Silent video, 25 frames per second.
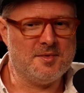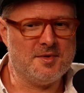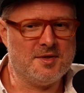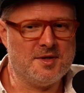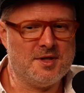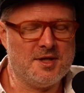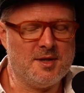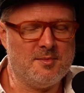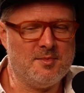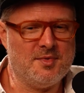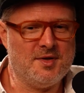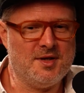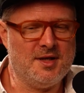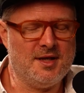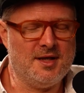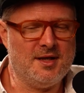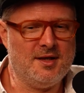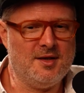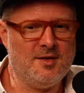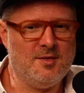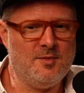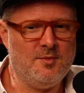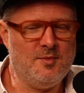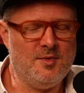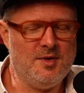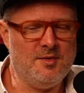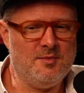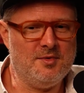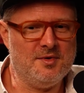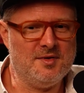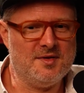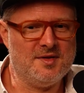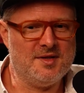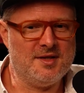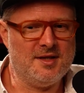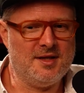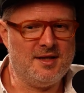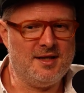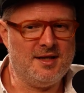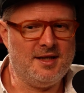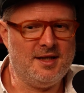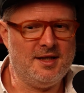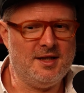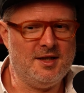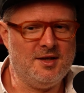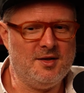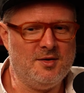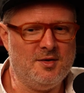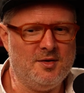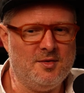Something we will
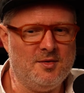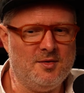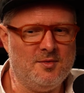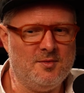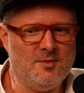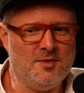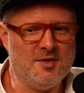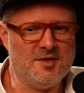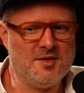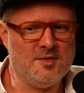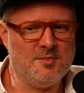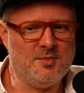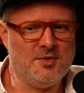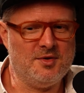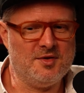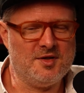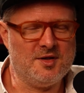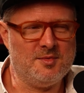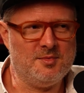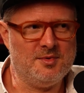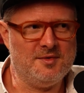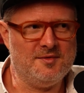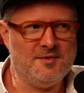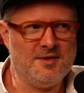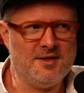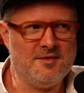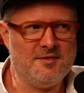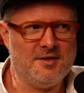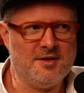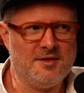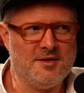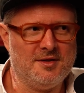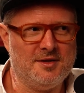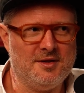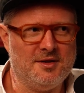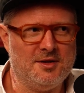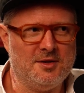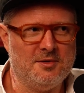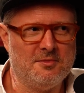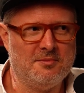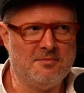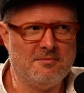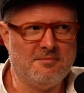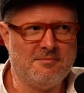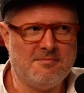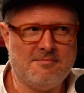say wasn't possible 5 years ago.